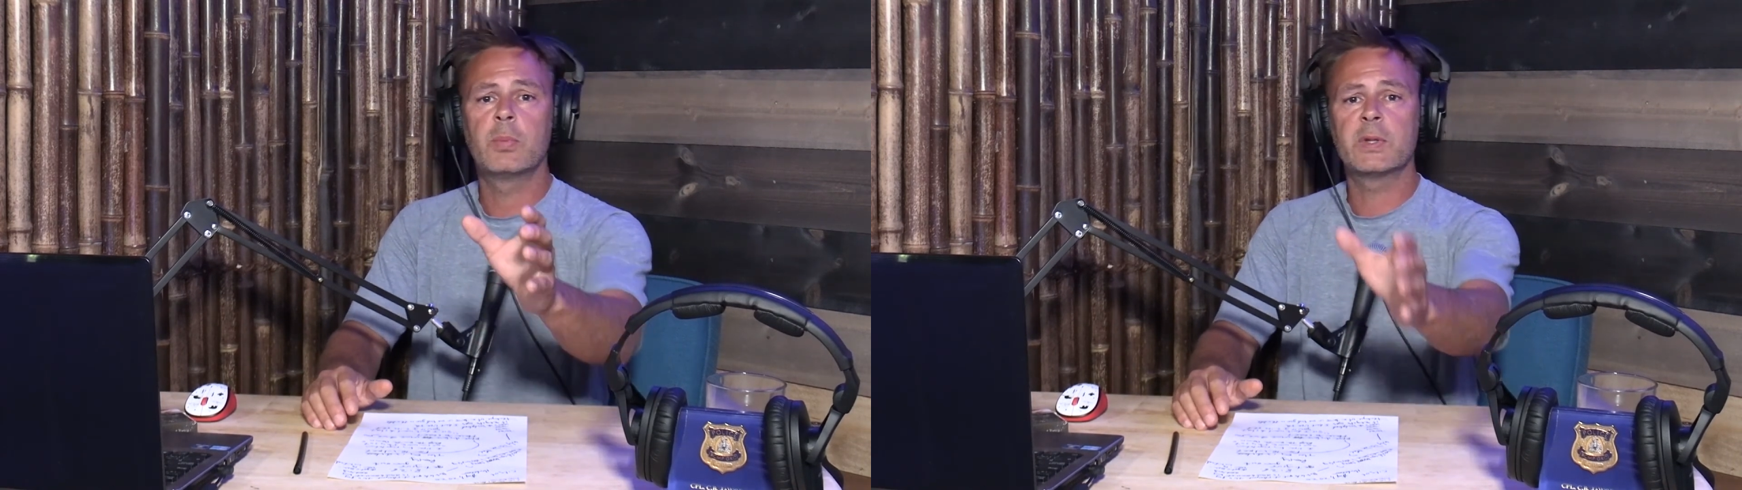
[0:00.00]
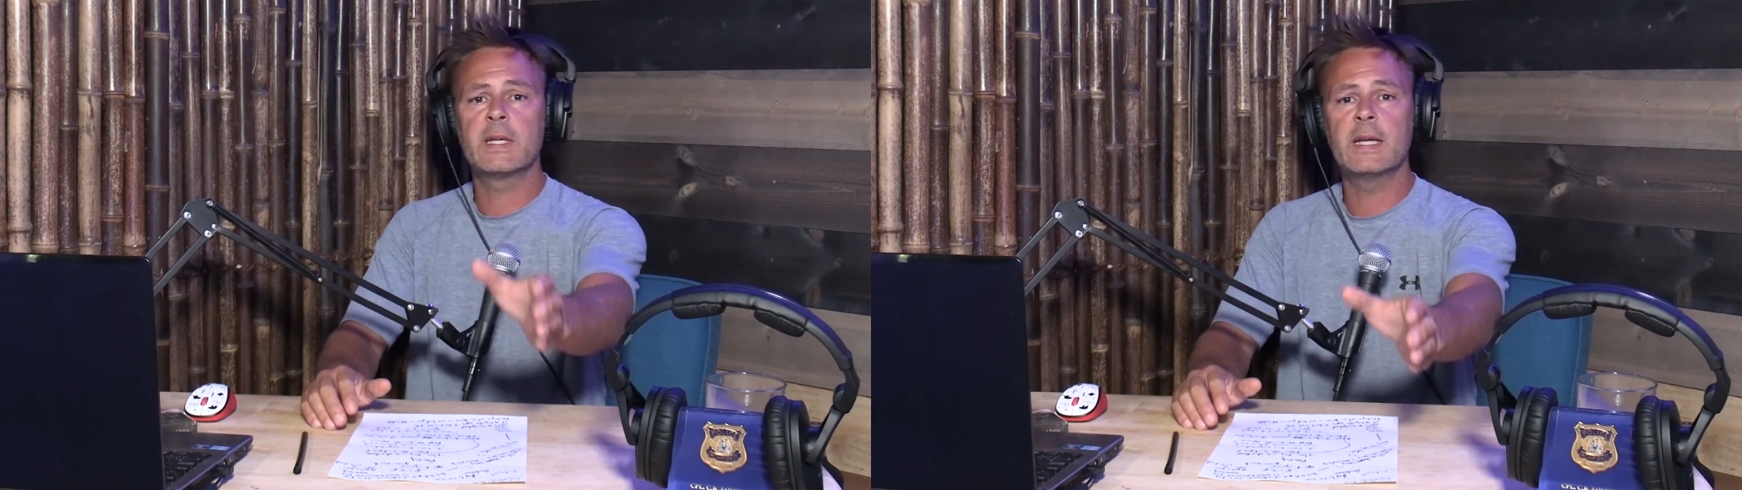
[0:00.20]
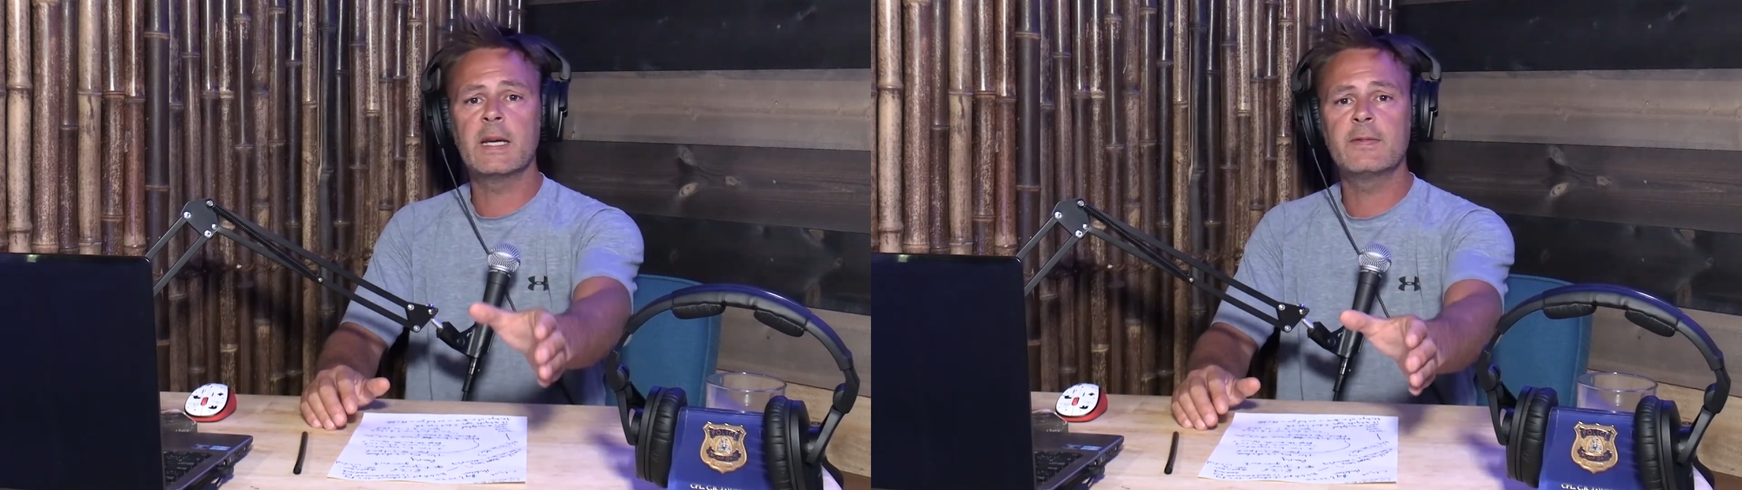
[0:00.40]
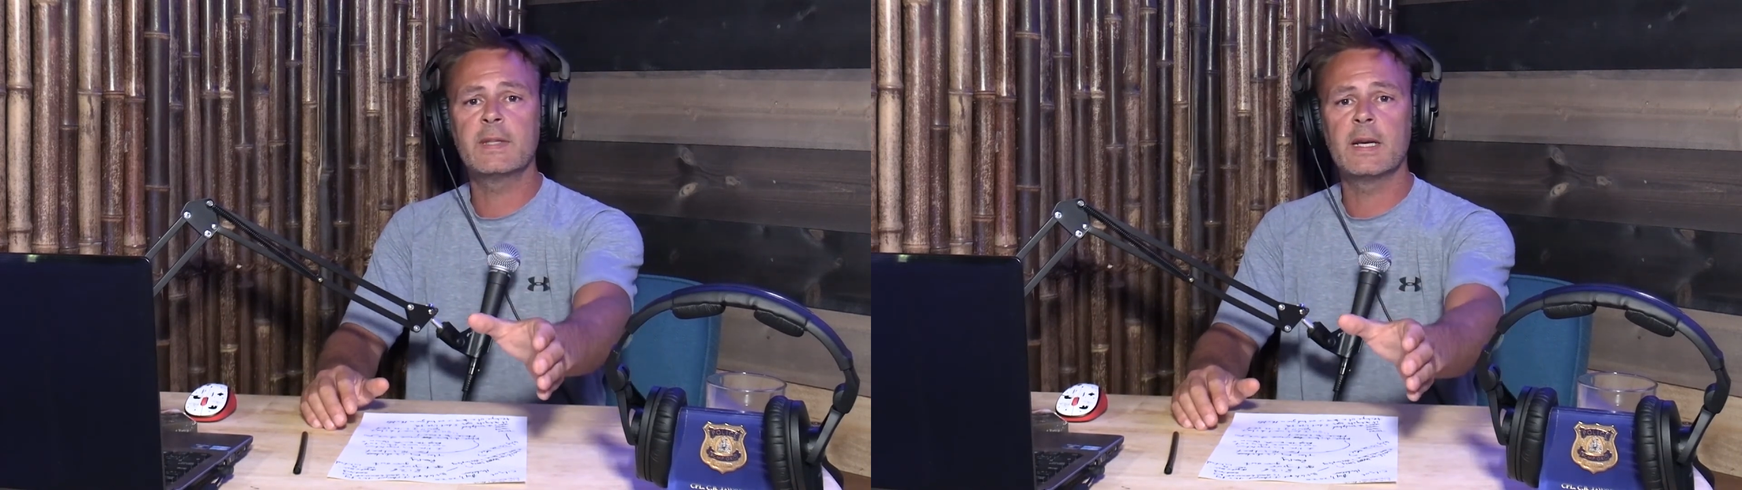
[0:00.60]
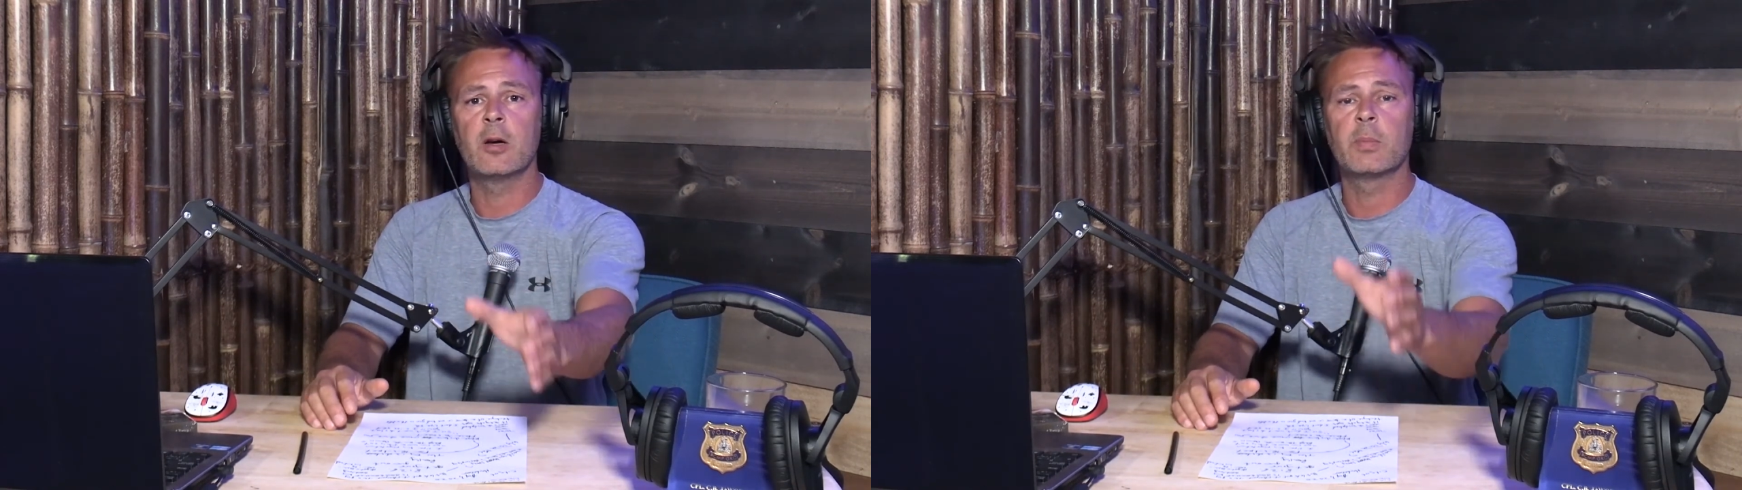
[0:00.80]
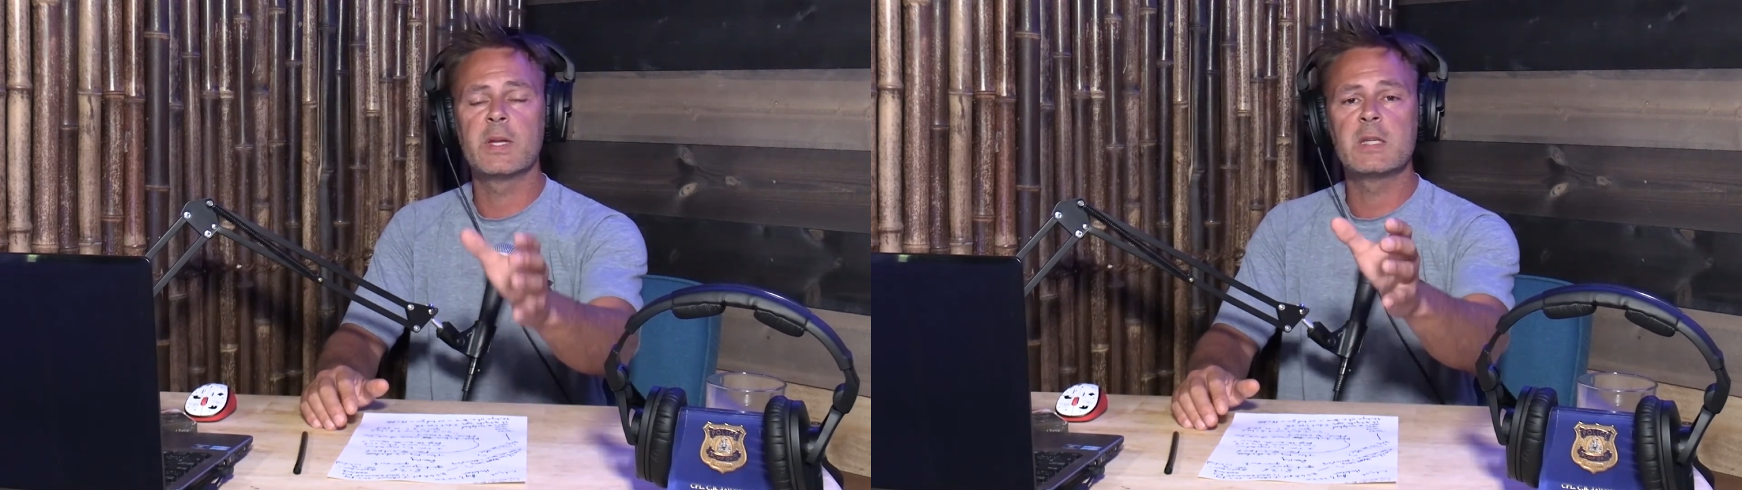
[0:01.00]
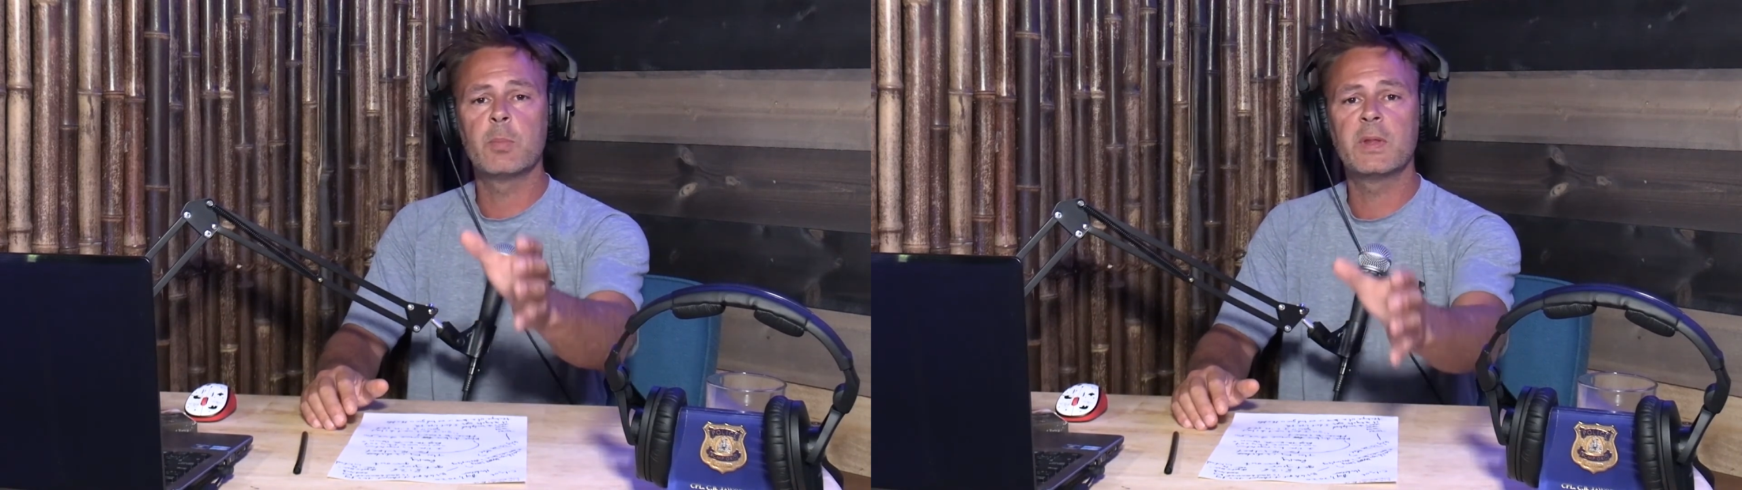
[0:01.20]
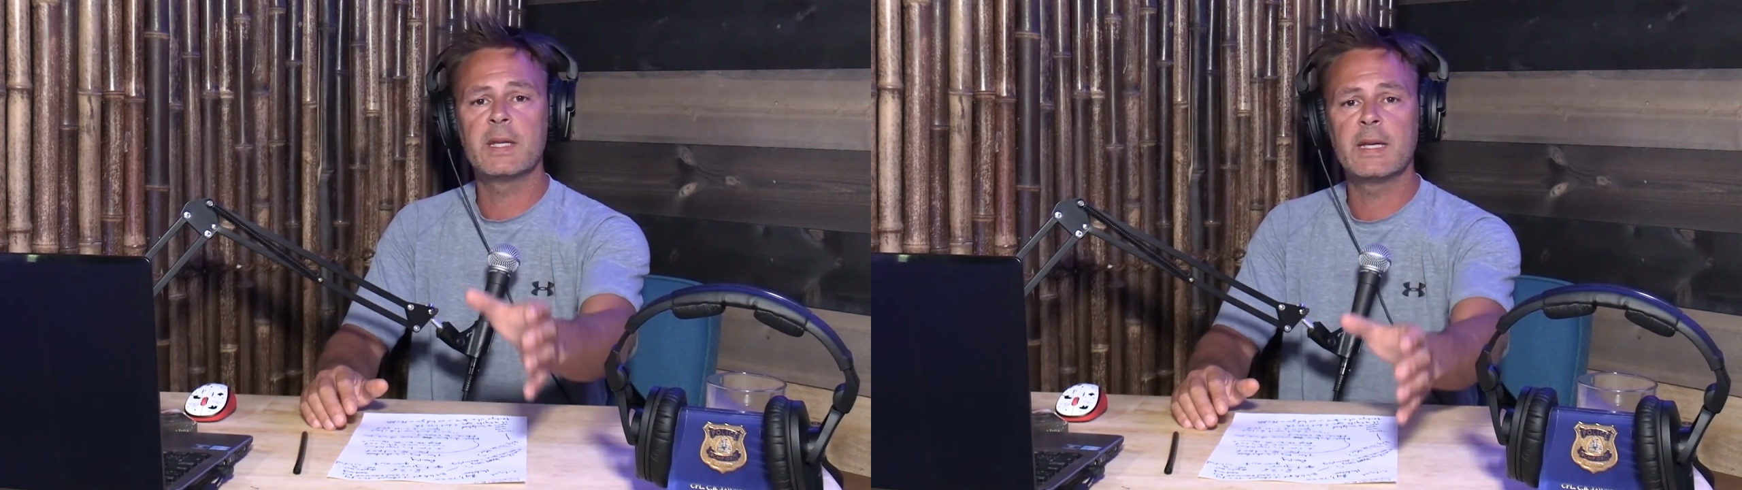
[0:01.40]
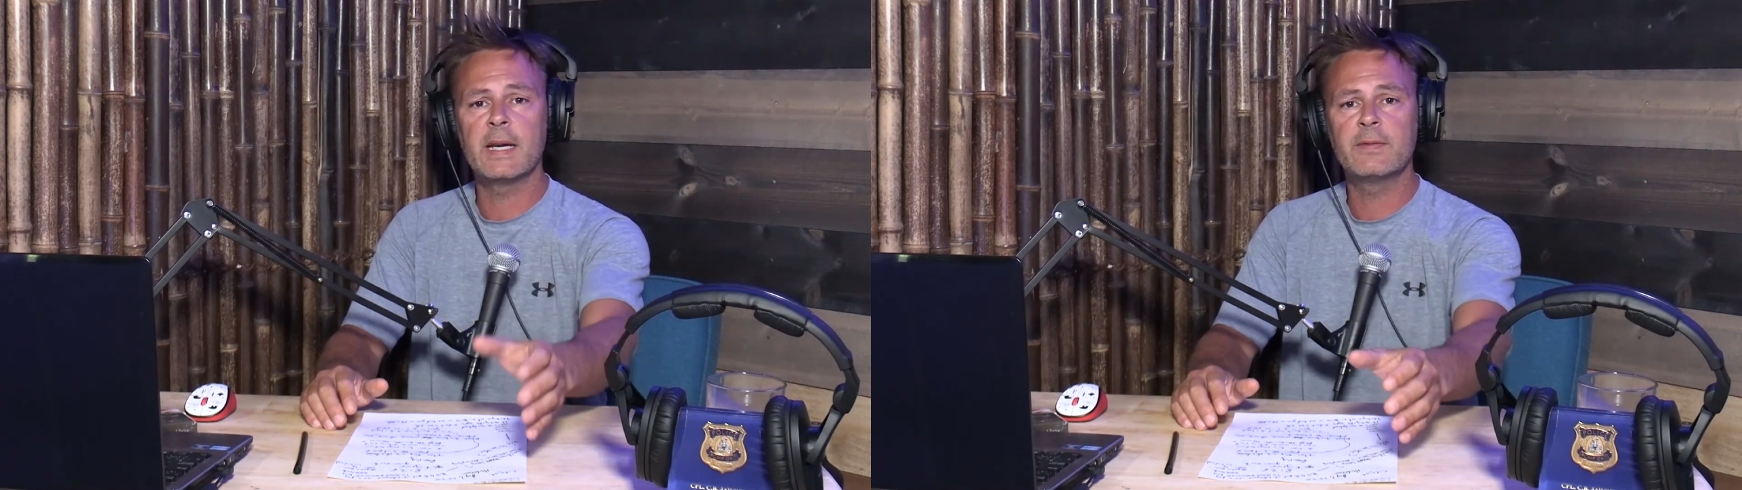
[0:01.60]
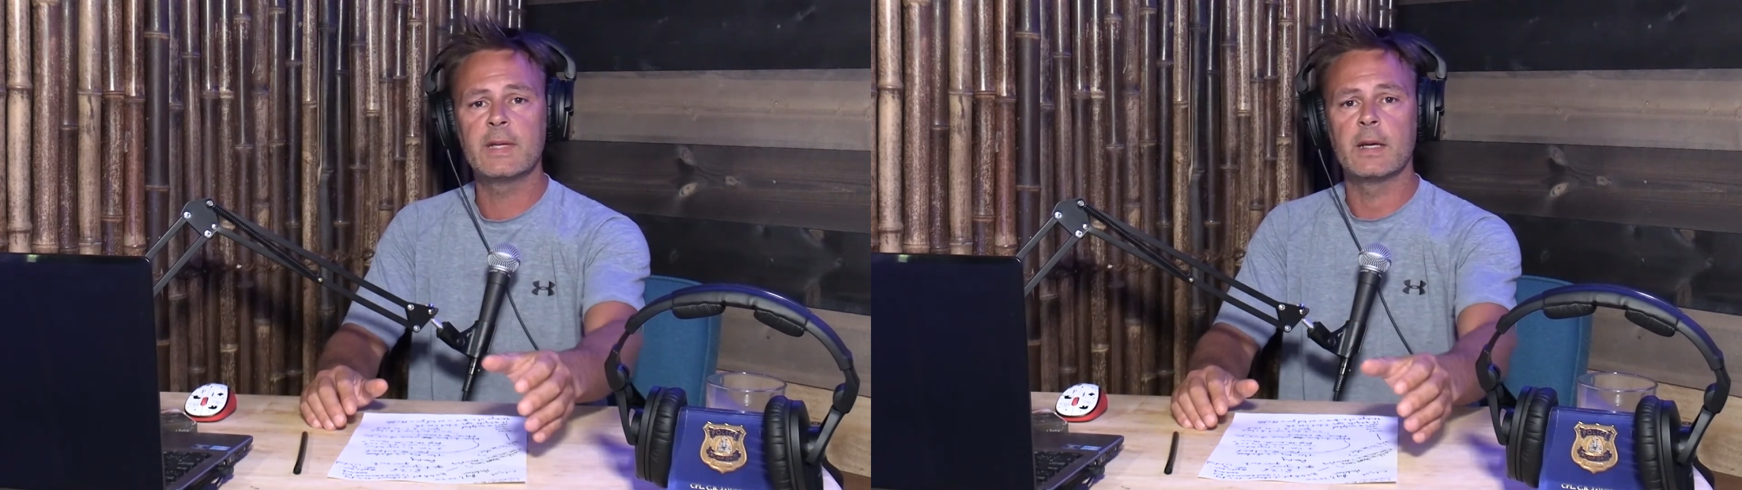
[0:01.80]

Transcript: Put the knife down. Please put the knife